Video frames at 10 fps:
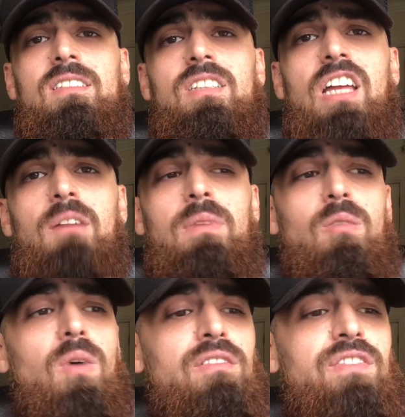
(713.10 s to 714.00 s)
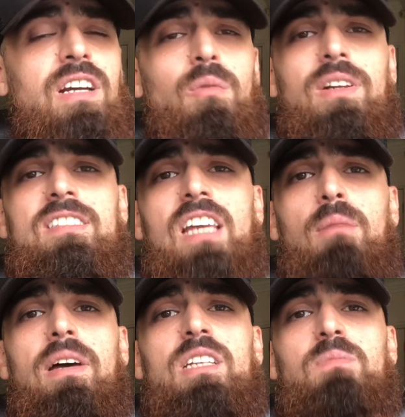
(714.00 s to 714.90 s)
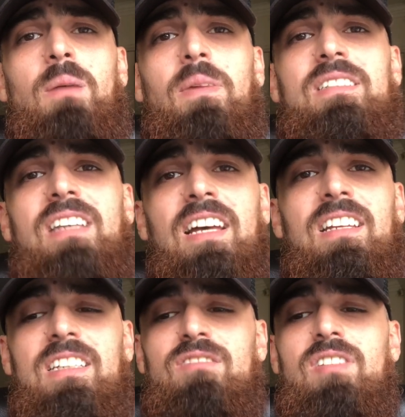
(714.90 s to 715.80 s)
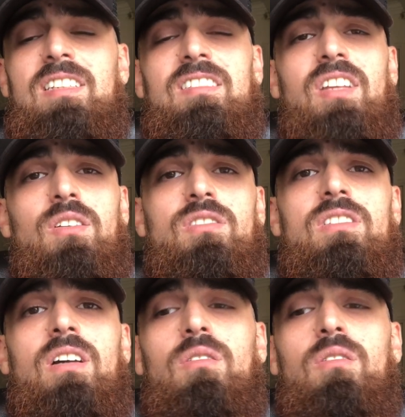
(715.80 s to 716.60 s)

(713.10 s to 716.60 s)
Do you know what I mean? One thing I want to say about this Pepe signing is Reece Nelson.